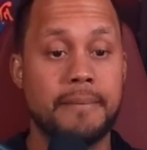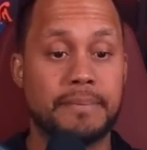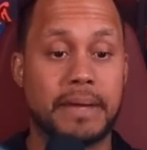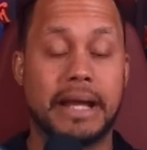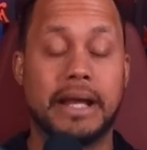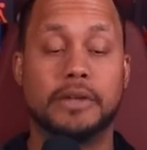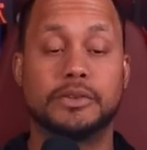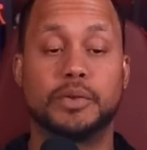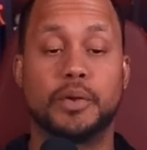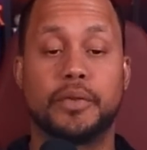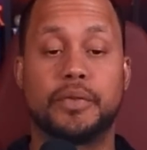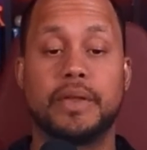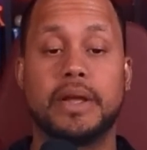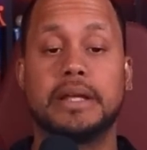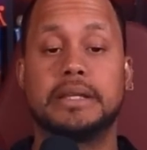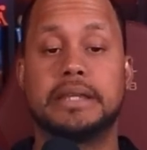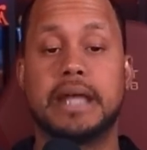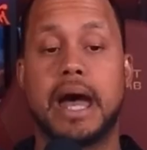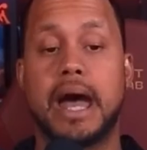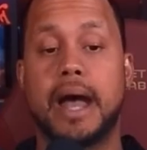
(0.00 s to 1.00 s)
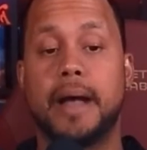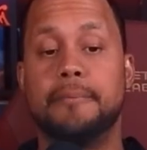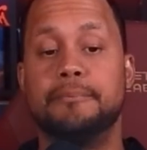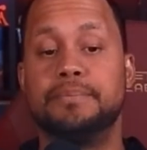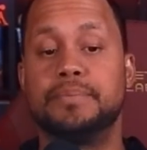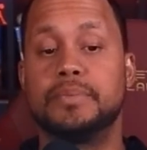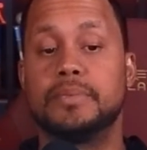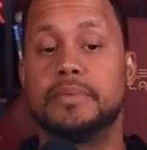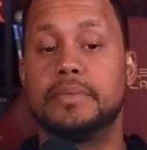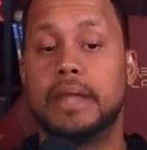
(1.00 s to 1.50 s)
I also think that,
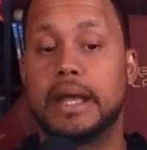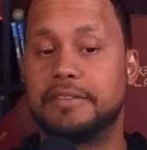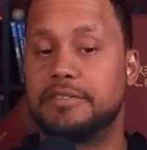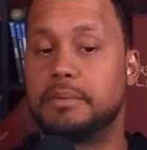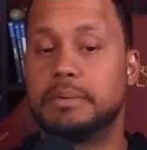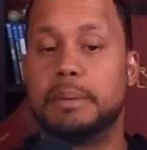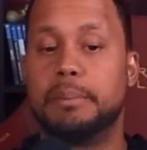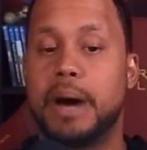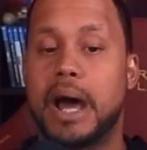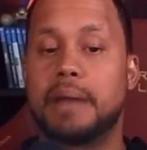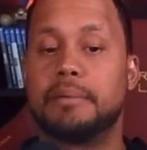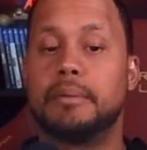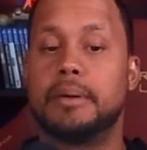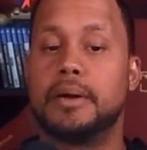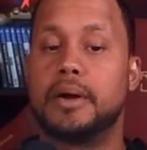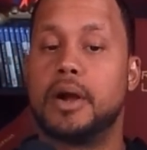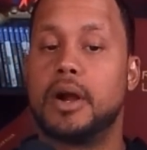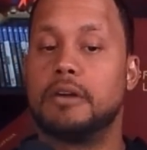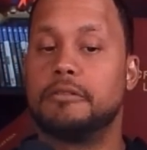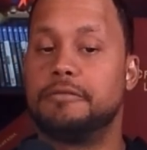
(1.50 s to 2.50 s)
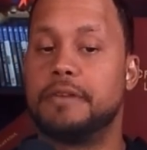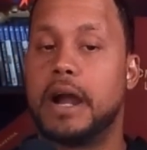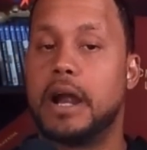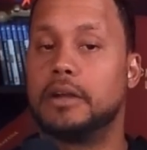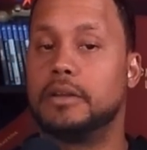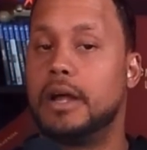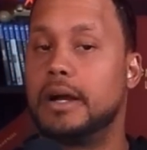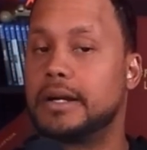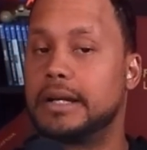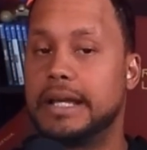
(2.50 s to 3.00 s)
like, from the bottom of my heart,
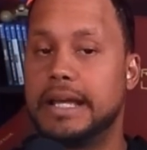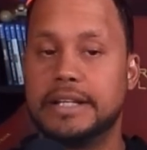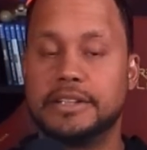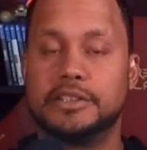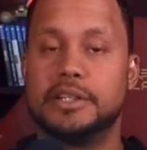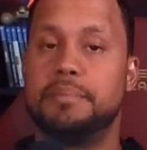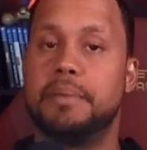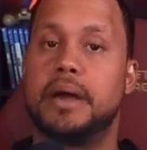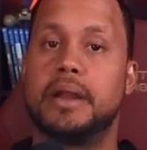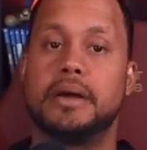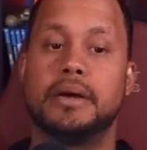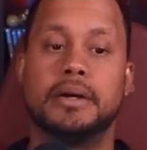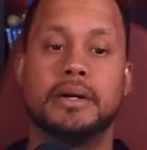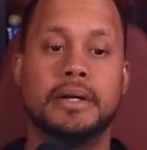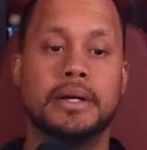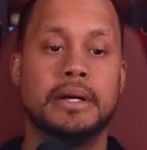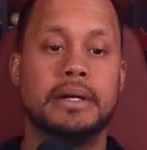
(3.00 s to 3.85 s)
Firelock is the meta.